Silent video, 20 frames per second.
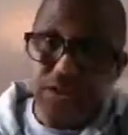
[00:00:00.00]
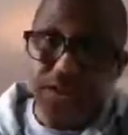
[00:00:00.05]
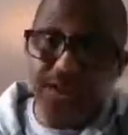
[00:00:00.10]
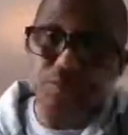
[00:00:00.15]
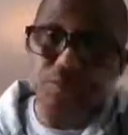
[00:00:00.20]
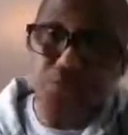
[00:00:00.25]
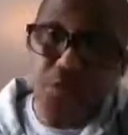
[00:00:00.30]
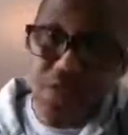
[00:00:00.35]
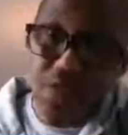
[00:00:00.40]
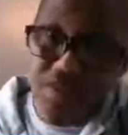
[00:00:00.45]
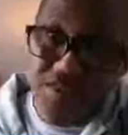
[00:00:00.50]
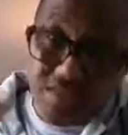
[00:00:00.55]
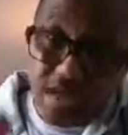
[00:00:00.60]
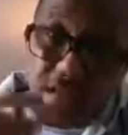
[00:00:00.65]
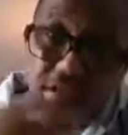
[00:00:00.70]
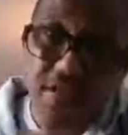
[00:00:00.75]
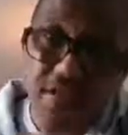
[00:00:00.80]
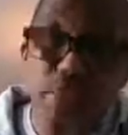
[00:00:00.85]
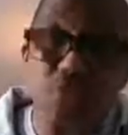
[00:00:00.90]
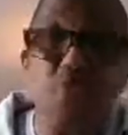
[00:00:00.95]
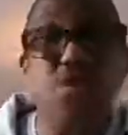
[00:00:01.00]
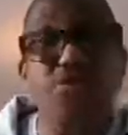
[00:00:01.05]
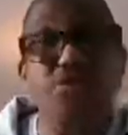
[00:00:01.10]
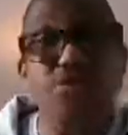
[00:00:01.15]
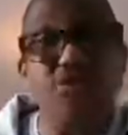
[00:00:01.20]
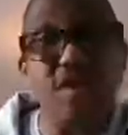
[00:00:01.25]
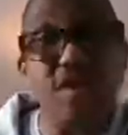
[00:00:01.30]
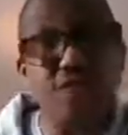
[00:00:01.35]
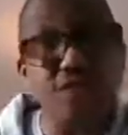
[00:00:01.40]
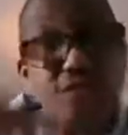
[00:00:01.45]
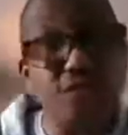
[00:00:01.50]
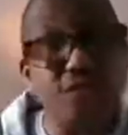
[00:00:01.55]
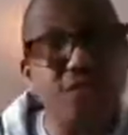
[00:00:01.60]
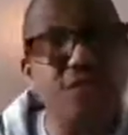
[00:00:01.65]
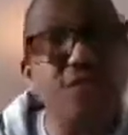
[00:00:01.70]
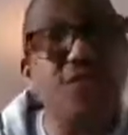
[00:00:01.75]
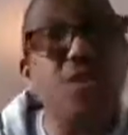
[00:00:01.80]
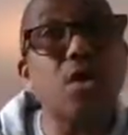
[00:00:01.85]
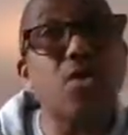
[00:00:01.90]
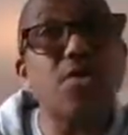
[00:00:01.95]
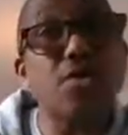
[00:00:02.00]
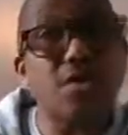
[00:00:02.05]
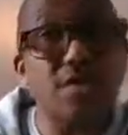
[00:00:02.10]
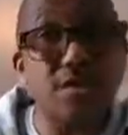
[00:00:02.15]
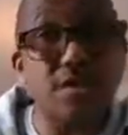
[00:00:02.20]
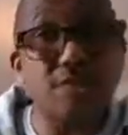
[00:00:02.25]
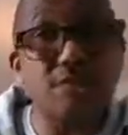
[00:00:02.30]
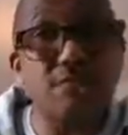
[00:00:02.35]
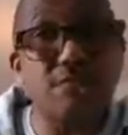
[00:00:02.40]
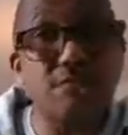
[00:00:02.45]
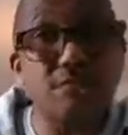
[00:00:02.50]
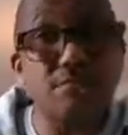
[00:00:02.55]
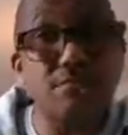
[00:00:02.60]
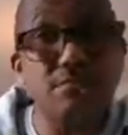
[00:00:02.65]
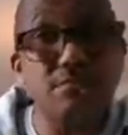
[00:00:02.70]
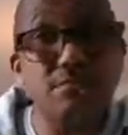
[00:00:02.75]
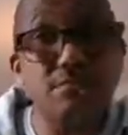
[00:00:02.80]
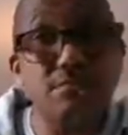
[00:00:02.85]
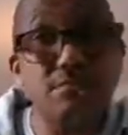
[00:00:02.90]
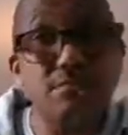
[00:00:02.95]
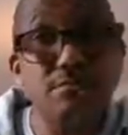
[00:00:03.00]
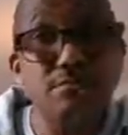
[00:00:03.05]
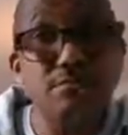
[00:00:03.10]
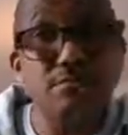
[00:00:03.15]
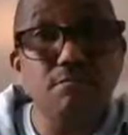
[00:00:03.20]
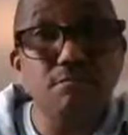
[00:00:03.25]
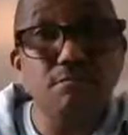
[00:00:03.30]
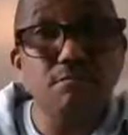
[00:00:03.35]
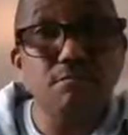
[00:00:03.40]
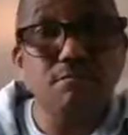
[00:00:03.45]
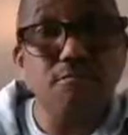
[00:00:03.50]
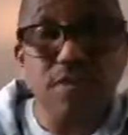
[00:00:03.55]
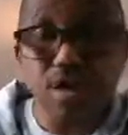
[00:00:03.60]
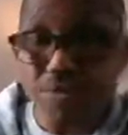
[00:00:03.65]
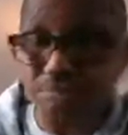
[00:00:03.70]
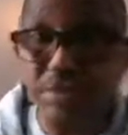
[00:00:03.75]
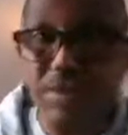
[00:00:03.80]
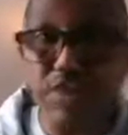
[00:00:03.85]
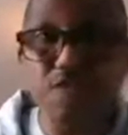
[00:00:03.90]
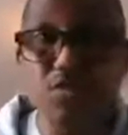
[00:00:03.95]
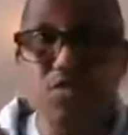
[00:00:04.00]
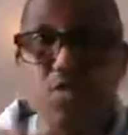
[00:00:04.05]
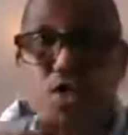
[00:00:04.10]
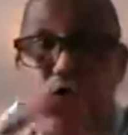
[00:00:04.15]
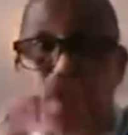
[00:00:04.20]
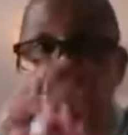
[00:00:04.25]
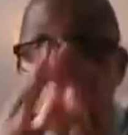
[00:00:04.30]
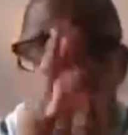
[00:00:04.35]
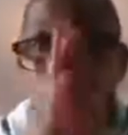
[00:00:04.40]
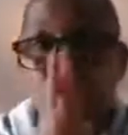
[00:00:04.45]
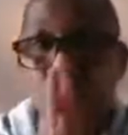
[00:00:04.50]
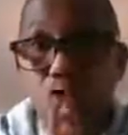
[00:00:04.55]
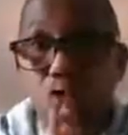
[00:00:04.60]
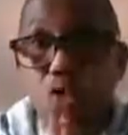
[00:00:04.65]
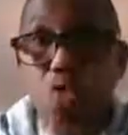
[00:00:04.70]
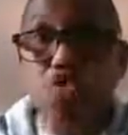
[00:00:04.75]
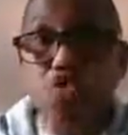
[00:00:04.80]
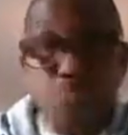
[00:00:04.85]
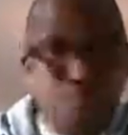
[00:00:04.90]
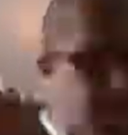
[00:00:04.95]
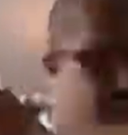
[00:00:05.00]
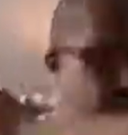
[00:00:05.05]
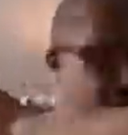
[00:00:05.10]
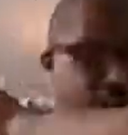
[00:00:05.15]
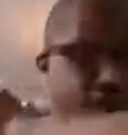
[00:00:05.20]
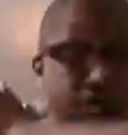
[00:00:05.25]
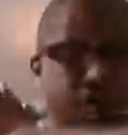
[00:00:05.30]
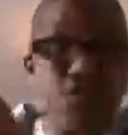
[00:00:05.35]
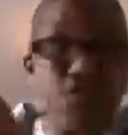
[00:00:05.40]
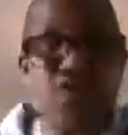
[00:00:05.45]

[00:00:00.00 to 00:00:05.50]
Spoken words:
if we sign a contract for 50, 100 years, that means we lost piece of our